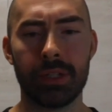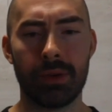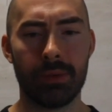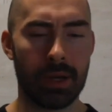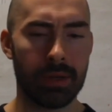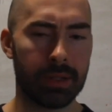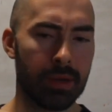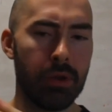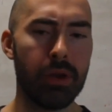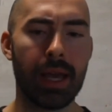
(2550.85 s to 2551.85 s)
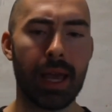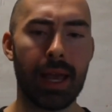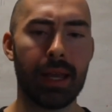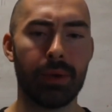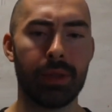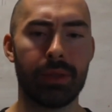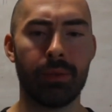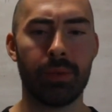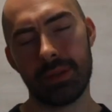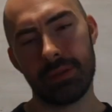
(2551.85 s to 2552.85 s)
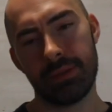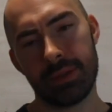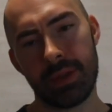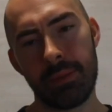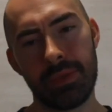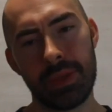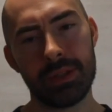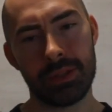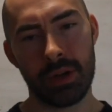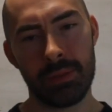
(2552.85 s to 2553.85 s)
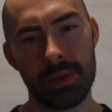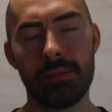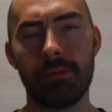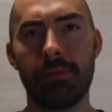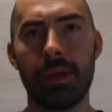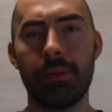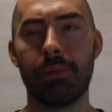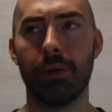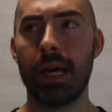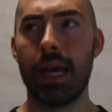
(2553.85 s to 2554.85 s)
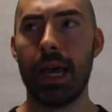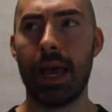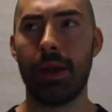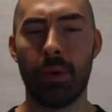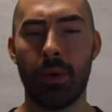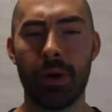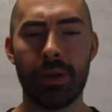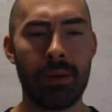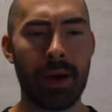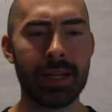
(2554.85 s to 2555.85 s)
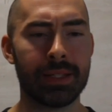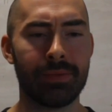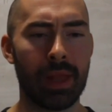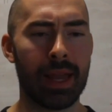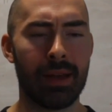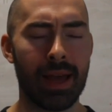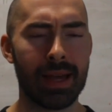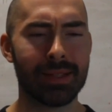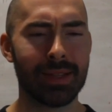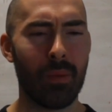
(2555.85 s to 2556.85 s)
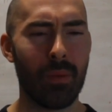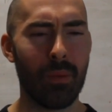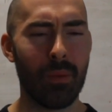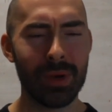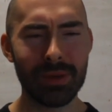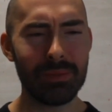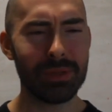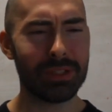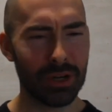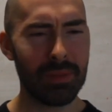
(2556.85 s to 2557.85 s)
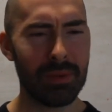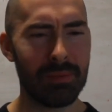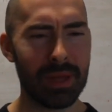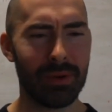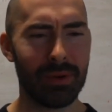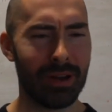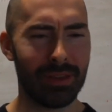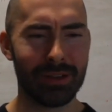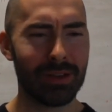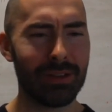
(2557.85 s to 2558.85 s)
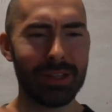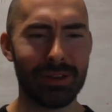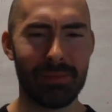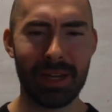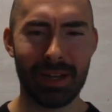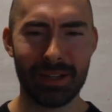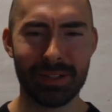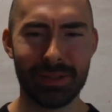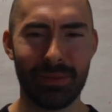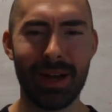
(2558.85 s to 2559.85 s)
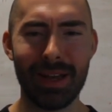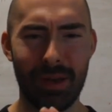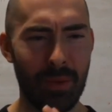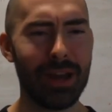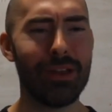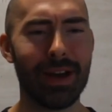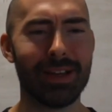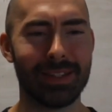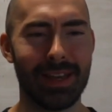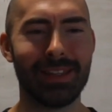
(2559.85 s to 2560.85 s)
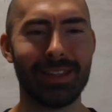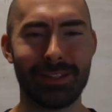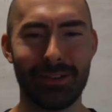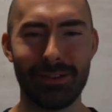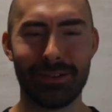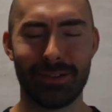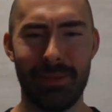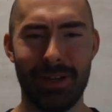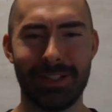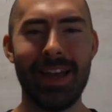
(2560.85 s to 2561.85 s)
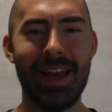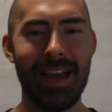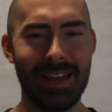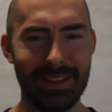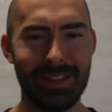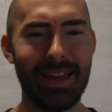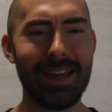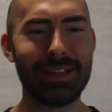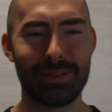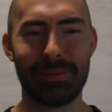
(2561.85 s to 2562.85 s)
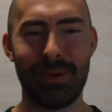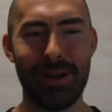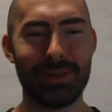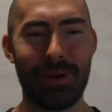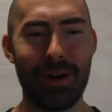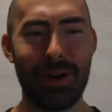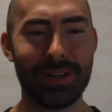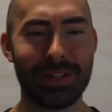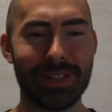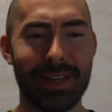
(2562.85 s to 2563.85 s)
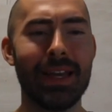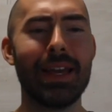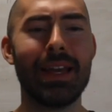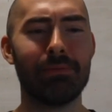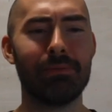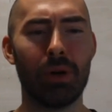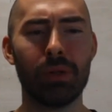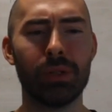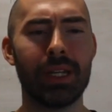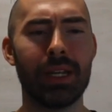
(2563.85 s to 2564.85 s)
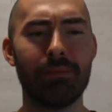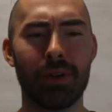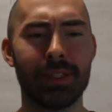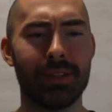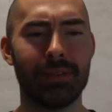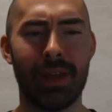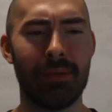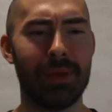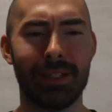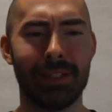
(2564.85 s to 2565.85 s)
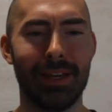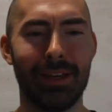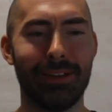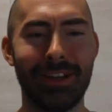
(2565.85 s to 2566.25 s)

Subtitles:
So I was communicating with some of these German people. And one of them, I just flat out asked, I was like, what's up with German people? There's all these European countries. Why do you guys like this turtle so much? And the lady's response was perfect. She's like, he's bold and impressive, that big tail.